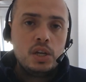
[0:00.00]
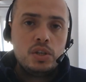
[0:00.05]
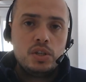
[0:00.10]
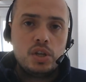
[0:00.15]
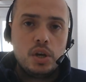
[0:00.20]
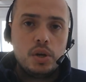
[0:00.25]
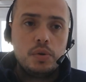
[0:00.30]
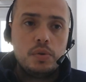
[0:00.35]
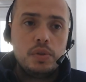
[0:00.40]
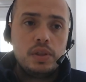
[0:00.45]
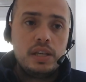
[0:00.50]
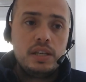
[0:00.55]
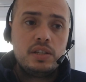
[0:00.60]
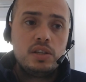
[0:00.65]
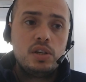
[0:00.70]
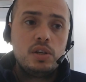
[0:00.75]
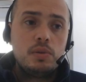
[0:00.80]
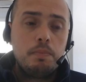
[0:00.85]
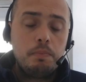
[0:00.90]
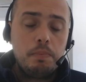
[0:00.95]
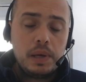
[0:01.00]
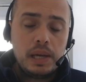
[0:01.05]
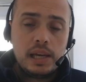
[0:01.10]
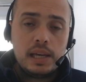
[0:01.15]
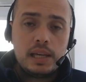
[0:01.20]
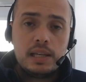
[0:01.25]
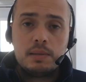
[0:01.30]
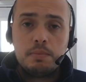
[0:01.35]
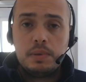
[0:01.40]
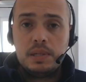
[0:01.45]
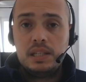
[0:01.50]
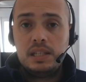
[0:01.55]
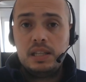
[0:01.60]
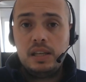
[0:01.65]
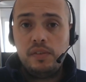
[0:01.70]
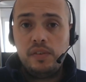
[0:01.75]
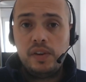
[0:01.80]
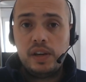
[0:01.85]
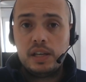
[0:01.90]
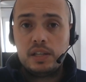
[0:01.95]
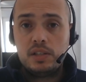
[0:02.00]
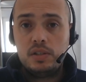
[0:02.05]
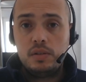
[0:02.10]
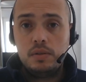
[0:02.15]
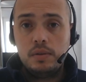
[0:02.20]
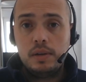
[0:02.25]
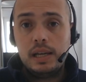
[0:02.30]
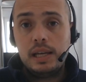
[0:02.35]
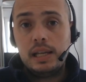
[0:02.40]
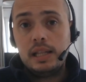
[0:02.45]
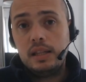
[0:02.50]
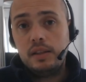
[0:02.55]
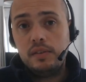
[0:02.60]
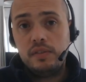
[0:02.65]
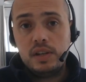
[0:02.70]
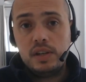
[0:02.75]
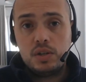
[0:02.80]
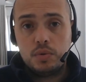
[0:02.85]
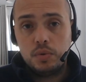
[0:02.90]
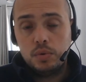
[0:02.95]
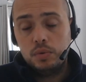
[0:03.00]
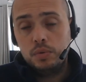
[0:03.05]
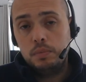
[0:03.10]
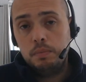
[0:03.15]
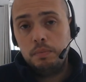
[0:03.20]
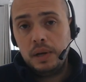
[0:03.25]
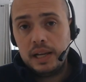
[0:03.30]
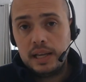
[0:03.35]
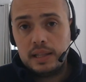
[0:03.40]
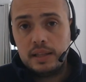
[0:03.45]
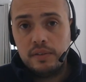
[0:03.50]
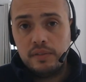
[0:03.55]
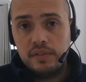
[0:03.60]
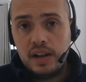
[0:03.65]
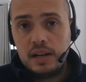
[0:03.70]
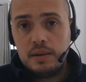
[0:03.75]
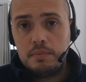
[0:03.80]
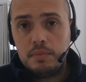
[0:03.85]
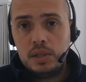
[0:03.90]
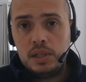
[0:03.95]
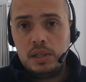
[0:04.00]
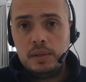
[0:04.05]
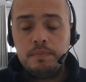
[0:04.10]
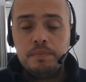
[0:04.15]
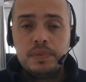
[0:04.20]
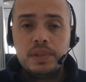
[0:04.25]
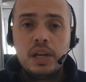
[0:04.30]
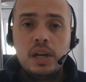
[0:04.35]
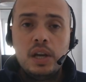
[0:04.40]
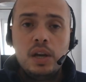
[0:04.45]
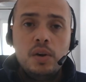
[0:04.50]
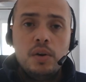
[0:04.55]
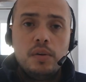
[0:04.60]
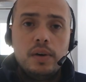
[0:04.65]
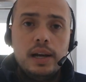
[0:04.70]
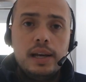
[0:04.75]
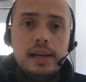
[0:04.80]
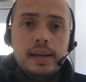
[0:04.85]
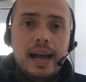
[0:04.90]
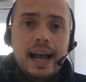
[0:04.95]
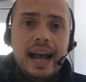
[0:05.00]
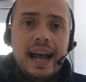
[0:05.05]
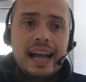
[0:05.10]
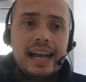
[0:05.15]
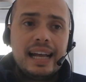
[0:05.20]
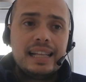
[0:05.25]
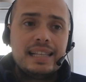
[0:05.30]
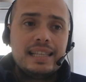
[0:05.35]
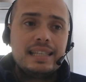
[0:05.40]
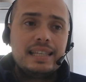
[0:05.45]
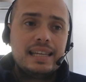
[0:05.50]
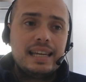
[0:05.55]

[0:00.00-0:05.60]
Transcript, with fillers: So this could be specific to individual player development, right? And